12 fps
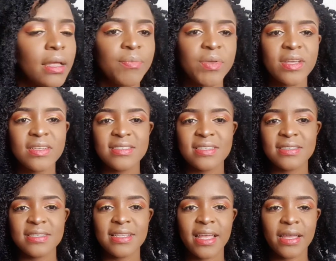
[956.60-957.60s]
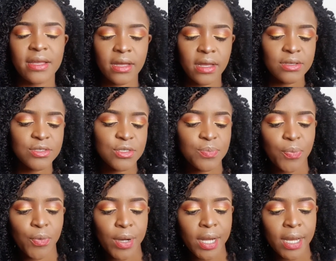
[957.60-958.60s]
Because this is like
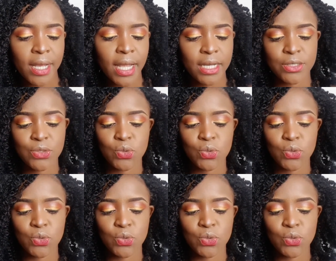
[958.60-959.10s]
spring kind of